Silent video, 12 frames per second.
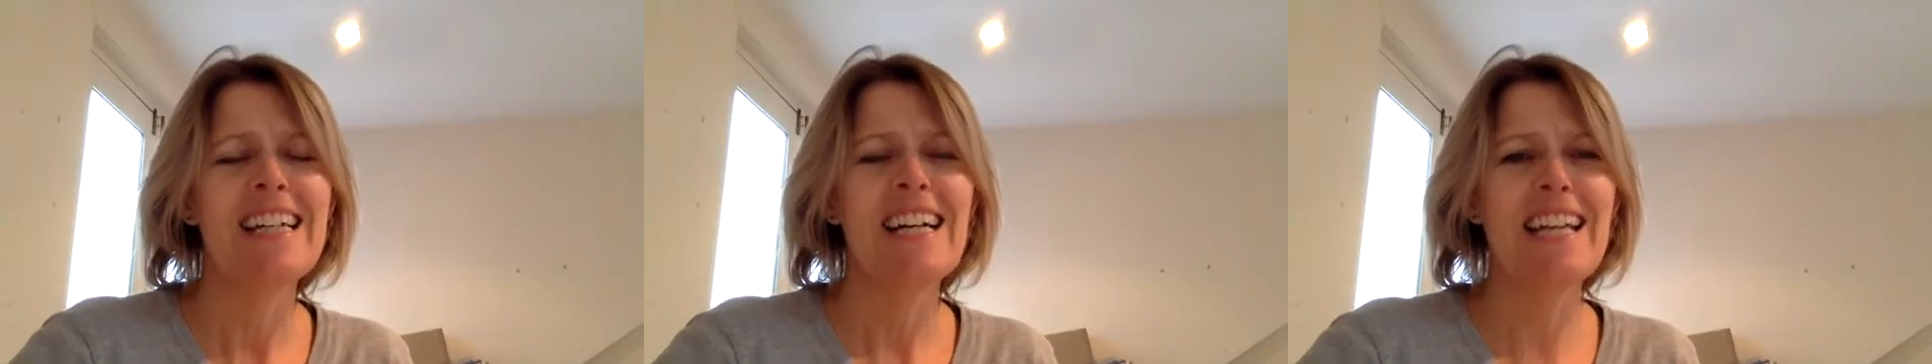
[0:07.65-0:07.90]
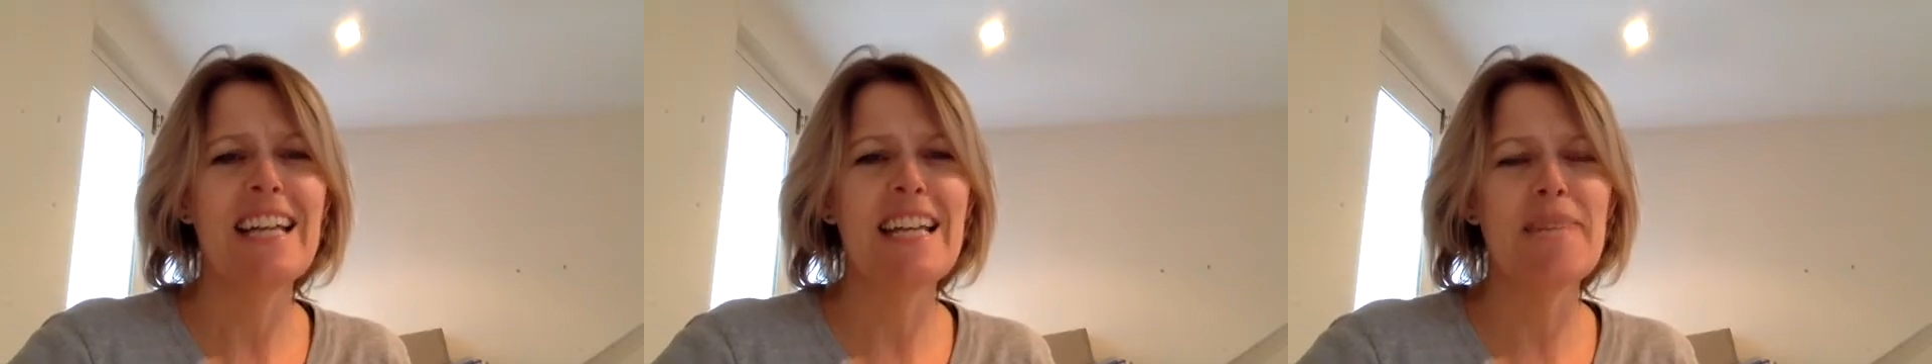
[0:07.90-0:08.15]
a
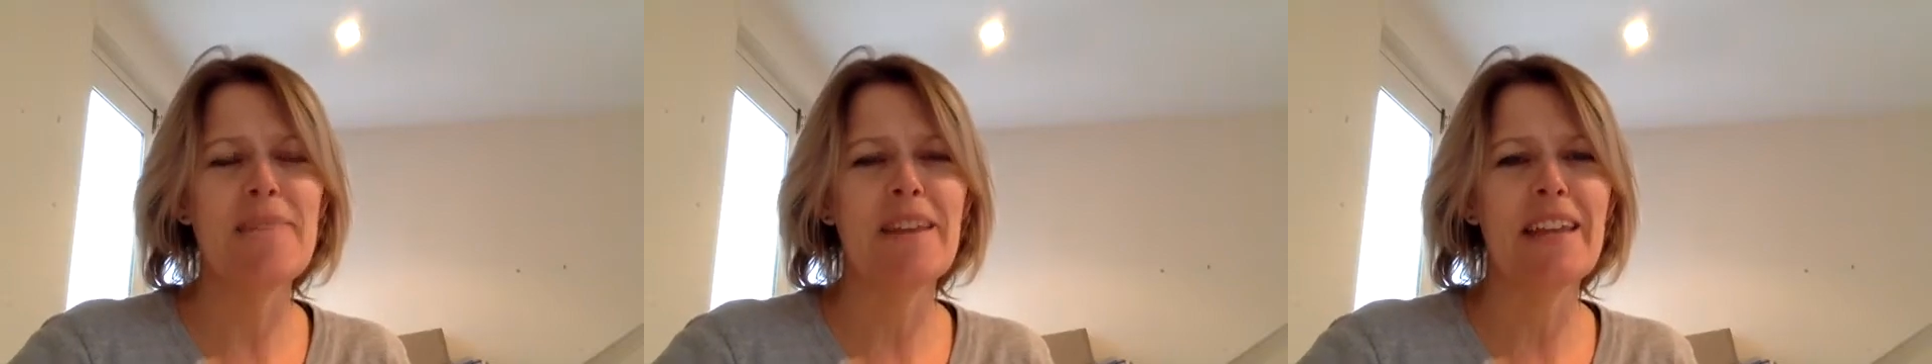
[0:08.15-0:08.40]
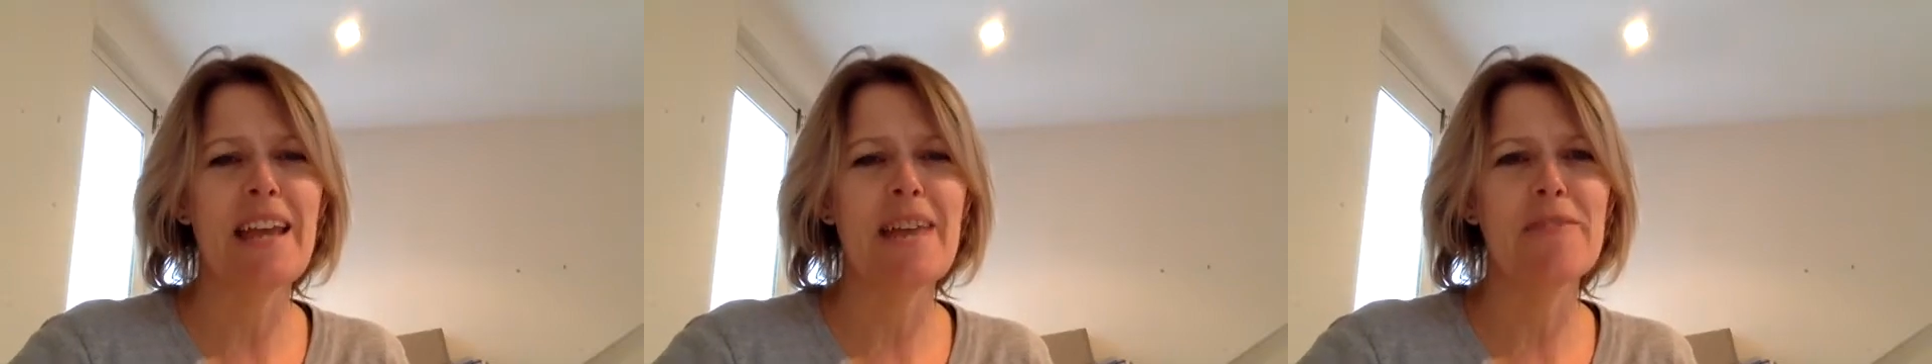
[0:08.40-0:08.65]
lady by
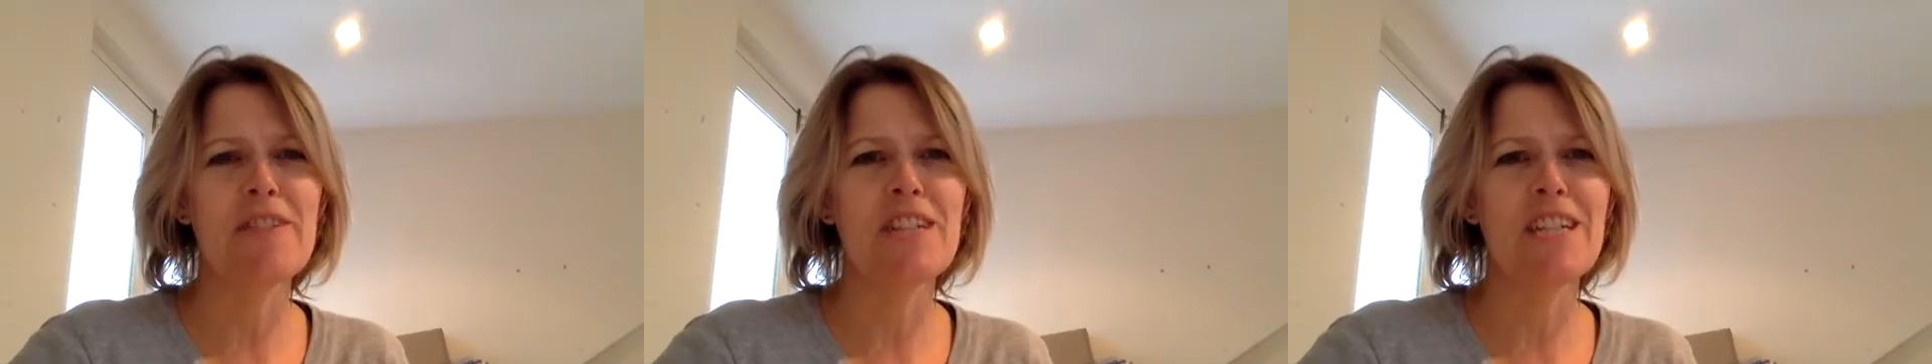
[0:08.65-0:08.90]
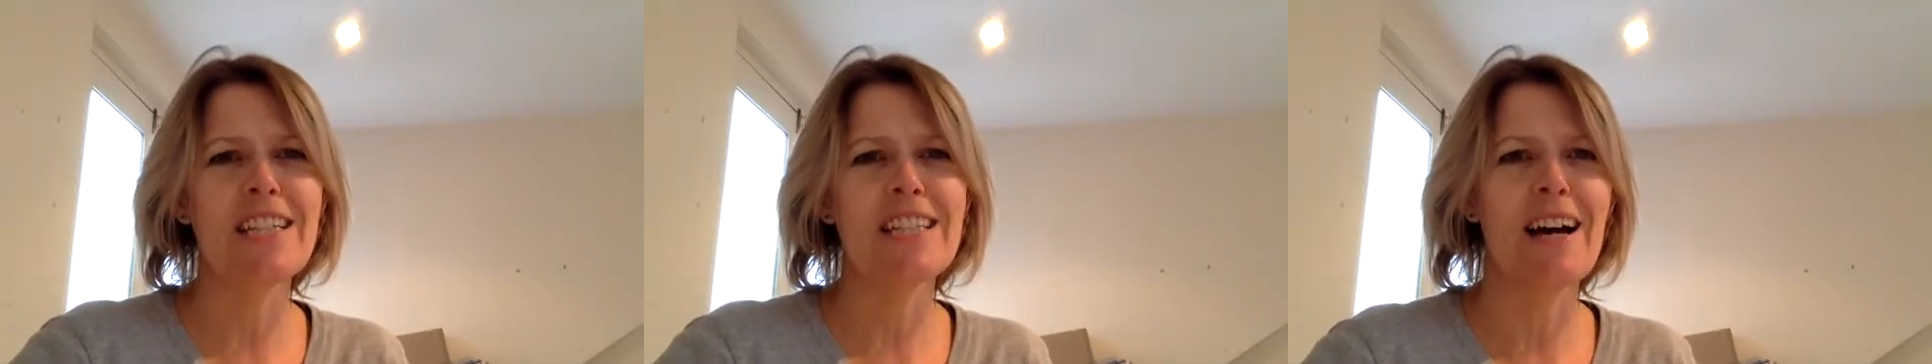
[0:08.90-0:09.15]
the name of
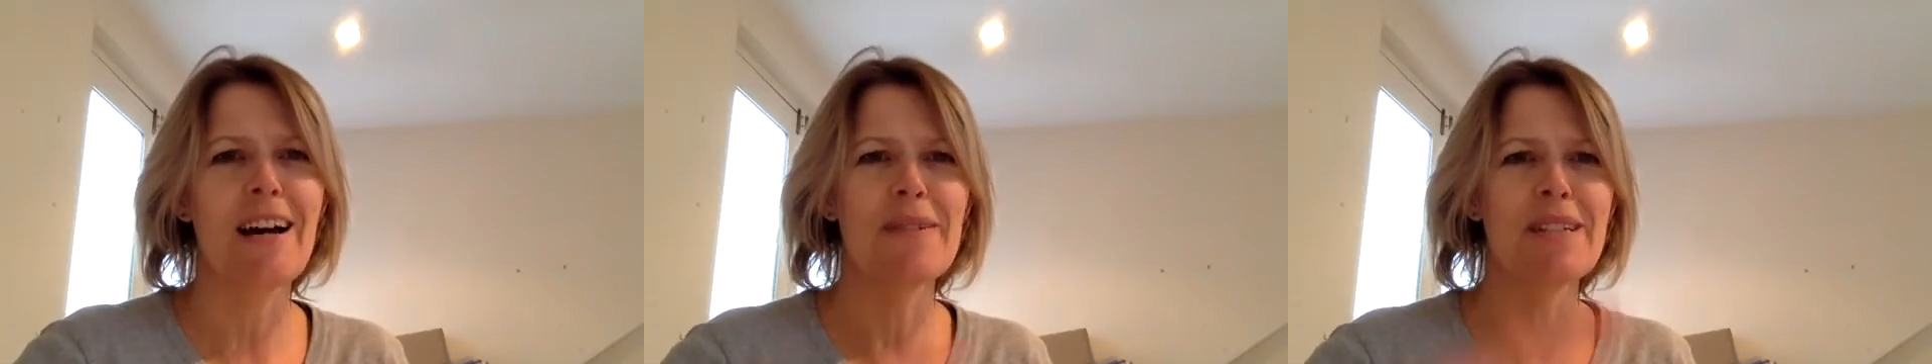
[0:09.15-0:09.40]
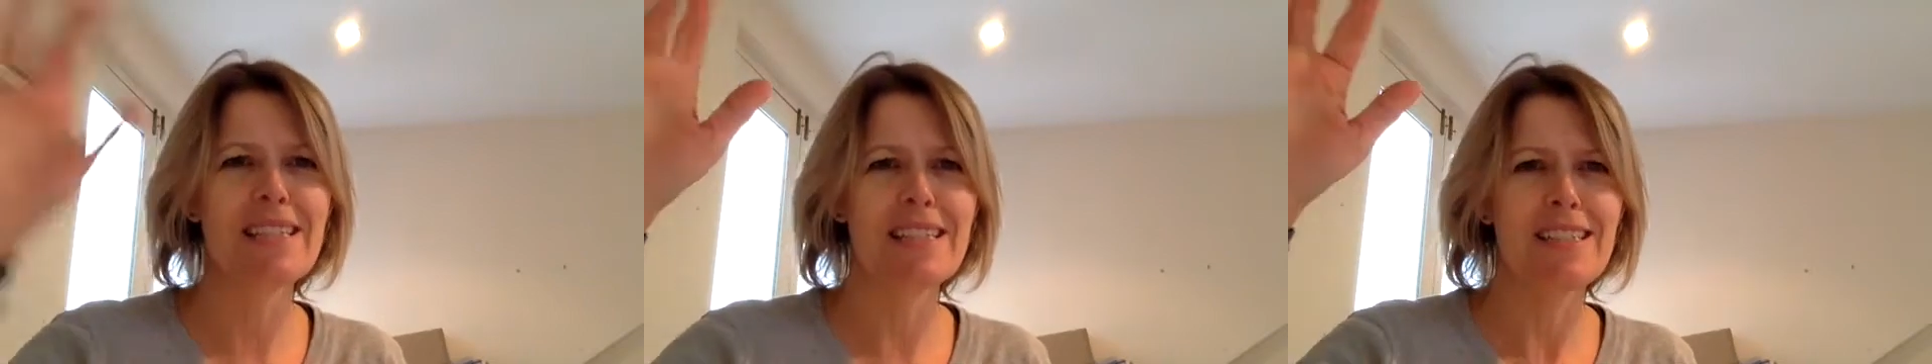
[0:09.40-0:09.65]
Jean
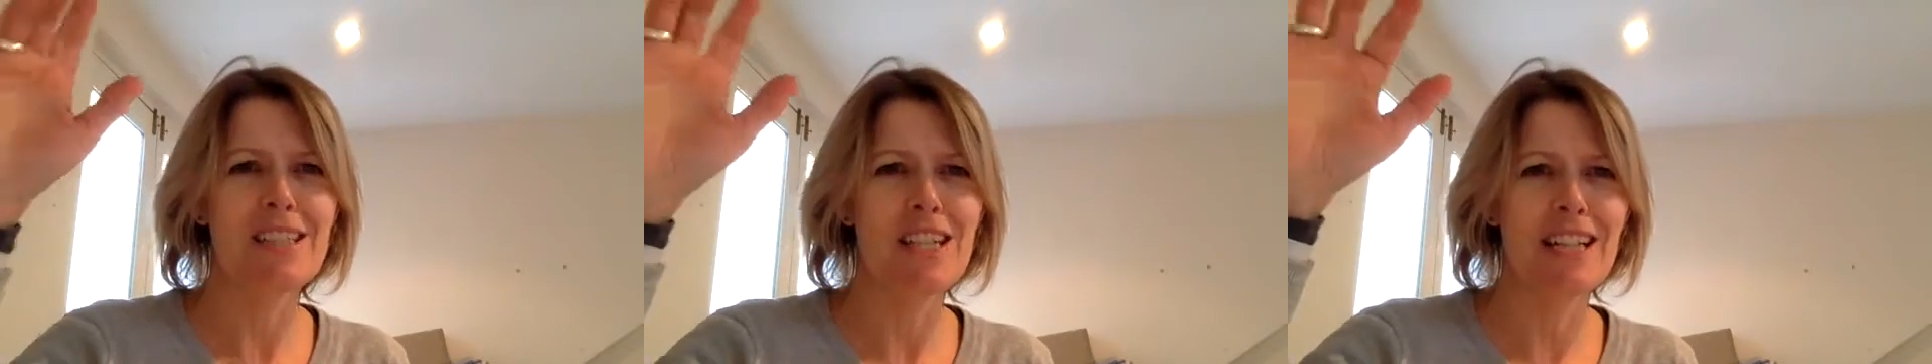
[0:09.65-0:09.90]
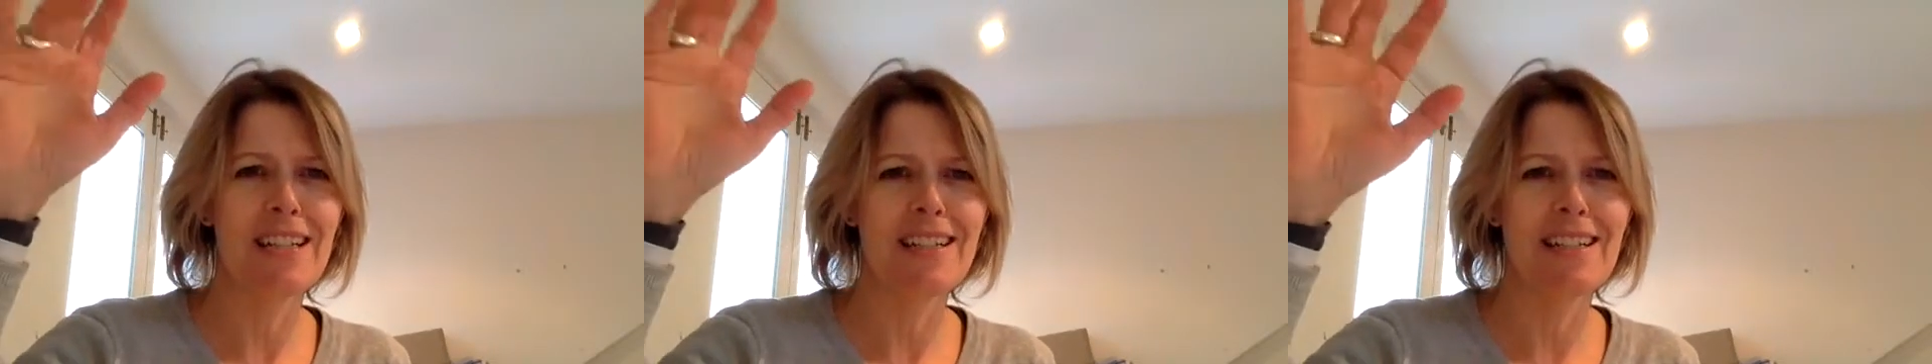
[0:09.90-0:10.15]
Simons.
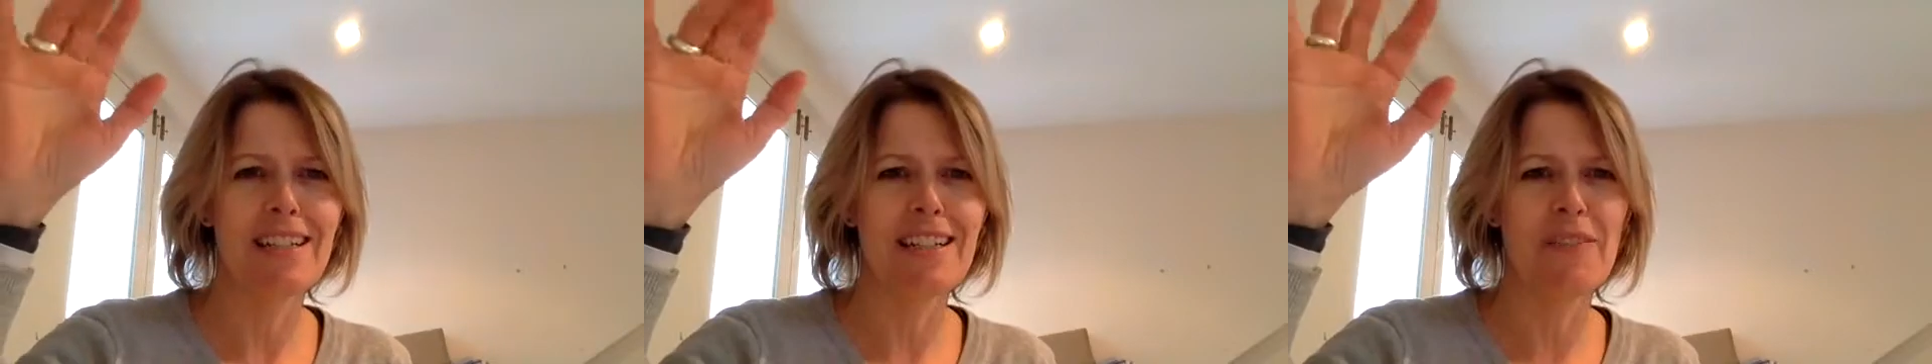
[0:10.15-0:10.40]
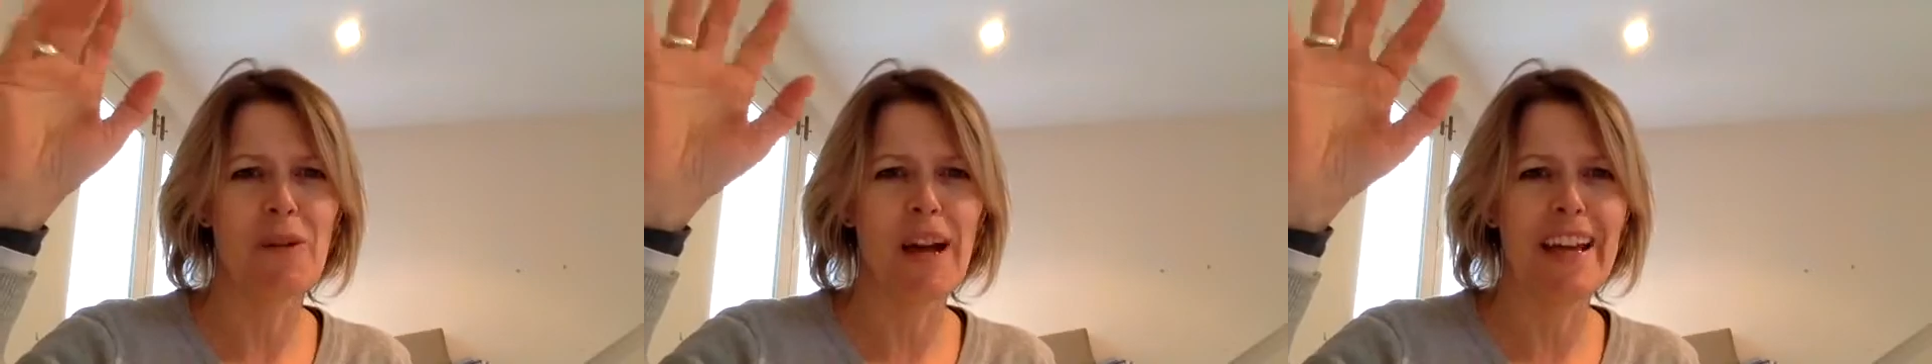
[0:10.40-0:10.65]
Jean,
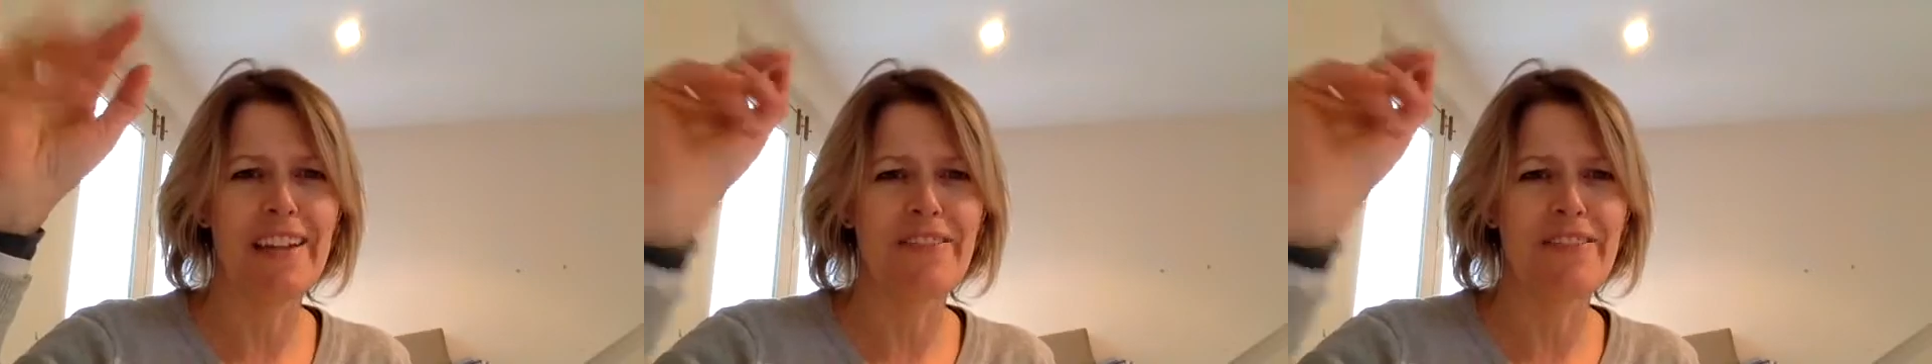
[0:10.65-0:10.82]
give a wave.